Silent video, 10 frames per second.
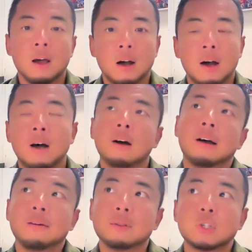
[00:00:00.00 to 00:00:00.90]

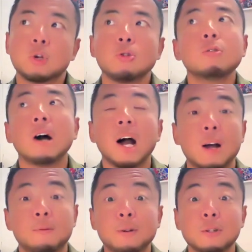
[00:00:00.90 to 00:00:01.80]

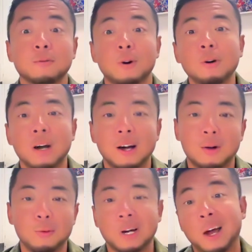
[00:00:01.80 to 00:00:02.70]
First of all,
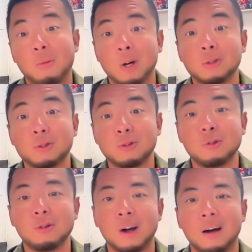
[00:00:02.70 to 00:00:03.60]
what I want
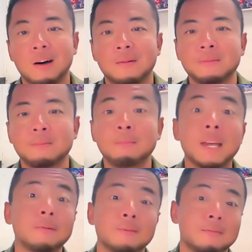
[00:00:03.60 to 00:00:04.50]
to
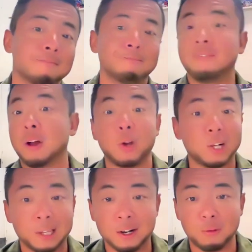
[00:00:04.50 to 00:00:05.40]
make very
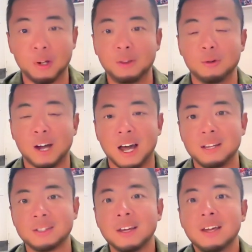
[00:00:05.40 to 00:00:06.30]
clear with you
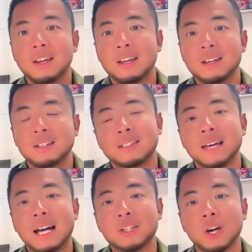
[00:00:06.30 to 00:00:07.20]
guys is
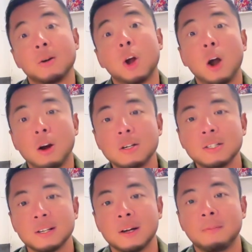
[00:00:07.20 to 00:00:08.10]
that
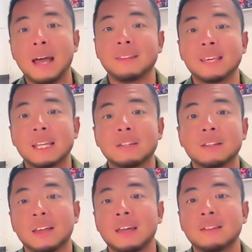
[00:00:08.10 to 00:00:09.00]
cars, at the end of
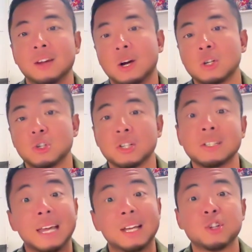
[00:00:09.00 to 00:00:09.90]
the day, they are
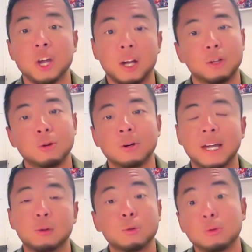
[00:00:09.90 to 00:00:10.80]
just a channel,
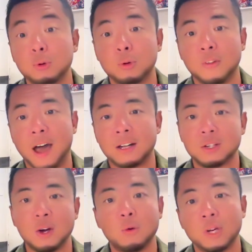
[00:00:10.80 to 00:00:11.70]
a tool
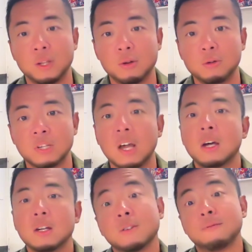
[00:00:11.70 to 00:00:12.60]
that we use
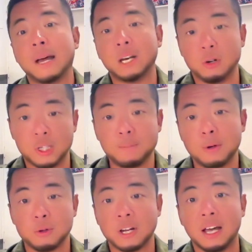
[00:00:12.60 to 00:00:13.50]
to find our
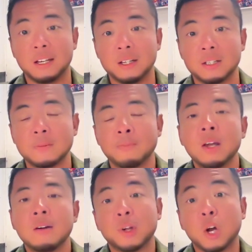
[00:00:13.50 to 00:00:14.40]
spiritual guidance.
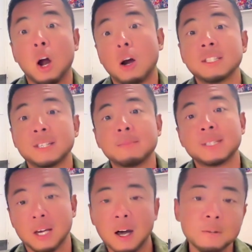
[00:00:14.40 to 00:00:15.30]
The cards
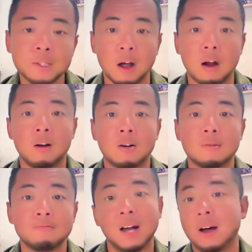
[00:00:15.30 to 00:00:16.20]
themselves
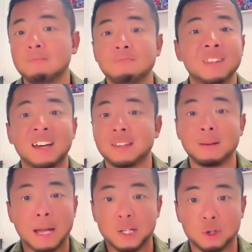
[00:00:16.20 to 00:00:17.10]
are
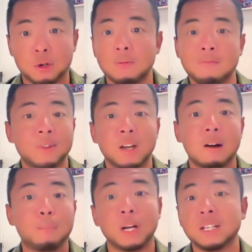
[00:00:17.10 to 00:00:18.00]
nothing magical. They
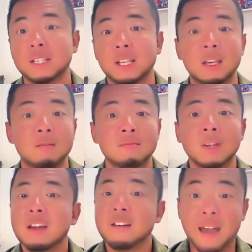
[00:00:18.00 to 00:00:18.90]
are printed in
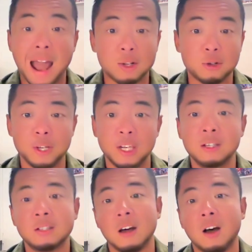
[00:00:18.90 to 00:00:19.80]

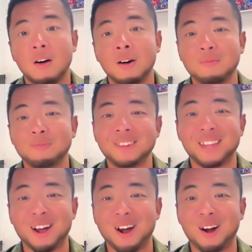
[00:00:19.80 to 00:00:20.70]
factories.
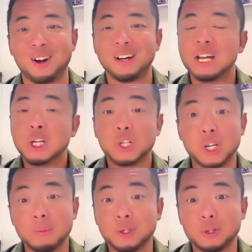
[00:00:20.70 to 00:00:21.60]
They are
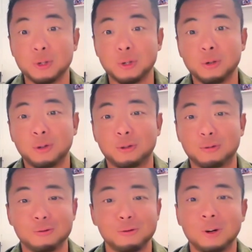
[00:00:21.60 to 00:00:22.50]
shipped to you
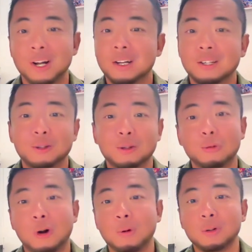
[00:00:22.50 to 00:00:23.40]
through,
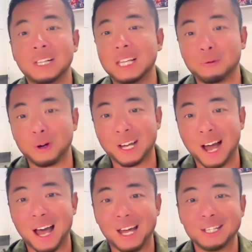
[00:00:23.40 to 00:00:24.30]
normal delivery
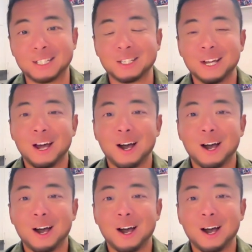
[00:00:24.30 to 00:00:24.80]
guys.